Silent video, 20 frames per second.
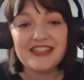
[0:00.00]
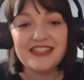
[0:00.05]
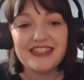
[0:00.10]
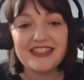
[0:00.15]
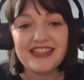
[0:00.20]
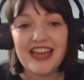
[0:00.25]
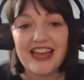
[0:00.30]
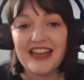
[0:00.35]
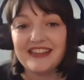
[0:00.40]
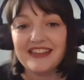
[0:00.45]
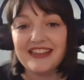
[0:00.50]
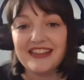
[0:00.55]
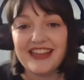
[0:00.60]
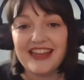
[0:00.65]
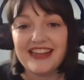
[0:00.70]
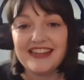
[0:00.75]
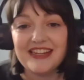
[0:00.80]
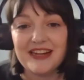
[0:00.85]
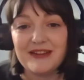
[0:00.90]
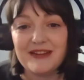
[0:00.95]
yeah,
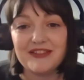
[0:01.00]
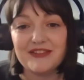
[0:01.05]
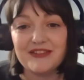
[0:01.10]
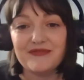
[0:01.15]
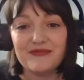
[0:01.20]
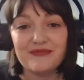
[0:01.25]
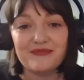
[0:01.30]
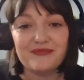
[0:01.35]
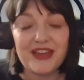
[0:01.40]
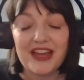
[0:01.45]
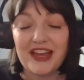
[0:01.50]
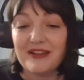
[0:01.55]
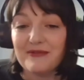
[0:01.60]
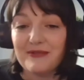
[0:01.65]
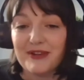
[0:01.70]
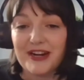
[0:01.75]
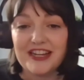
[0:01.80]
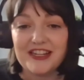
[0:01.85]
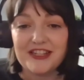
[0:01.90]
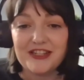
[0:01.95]
in terms of, yeah,
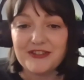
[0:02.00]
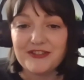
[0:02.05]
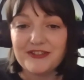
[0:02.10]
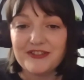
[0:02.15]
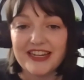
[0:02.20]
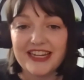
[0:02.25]
what I do,